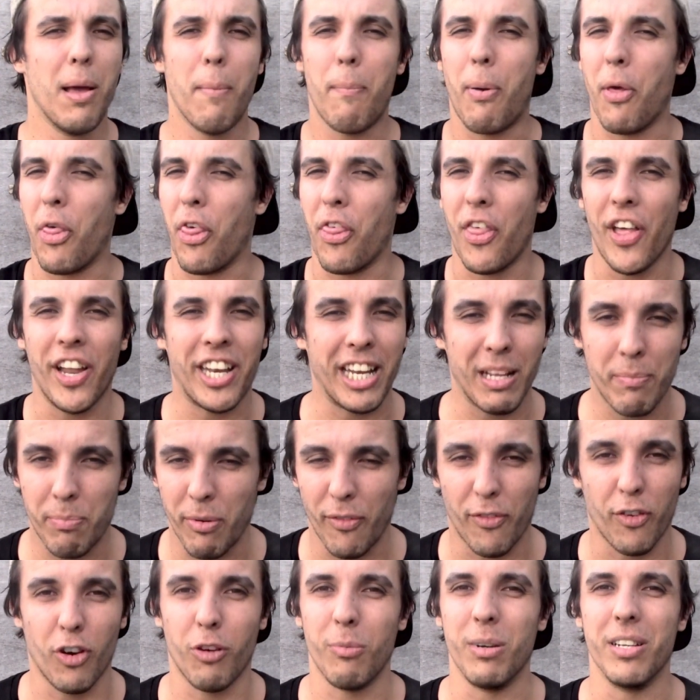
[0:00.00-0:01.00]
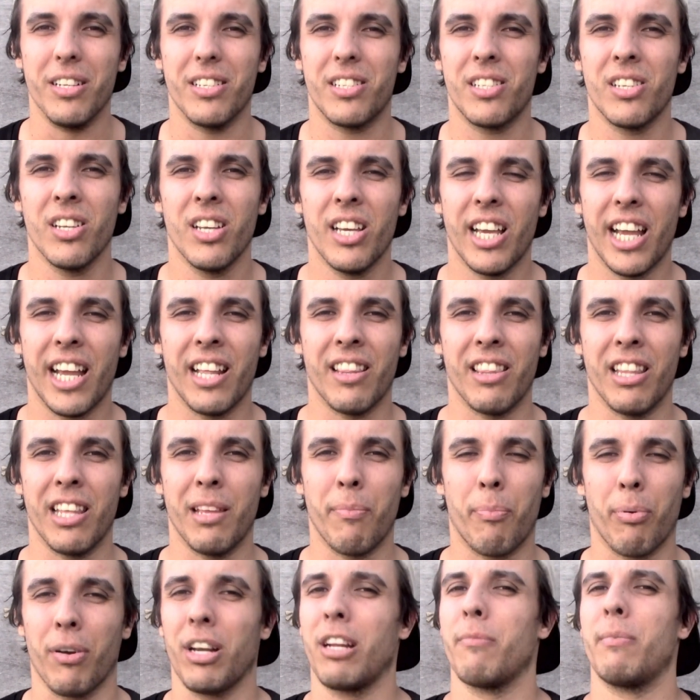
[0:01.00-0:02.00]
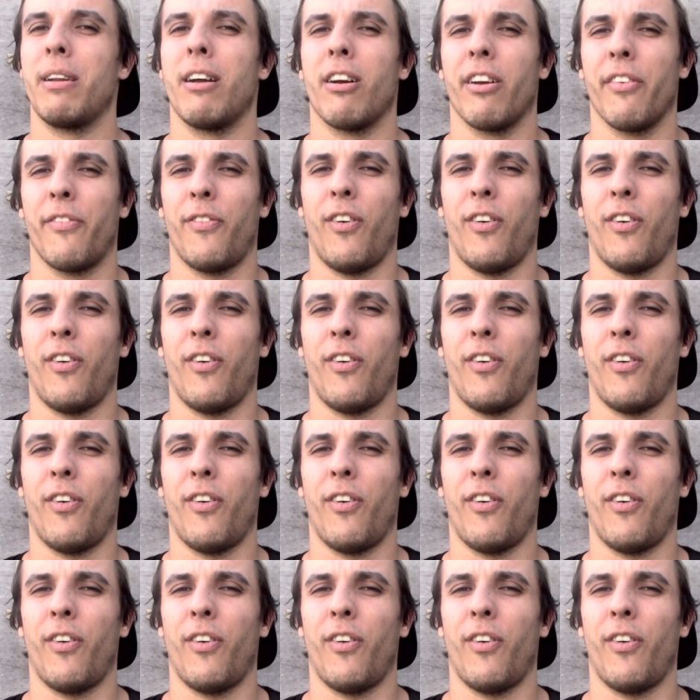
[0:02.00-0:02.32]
pathetic performance in the preliminary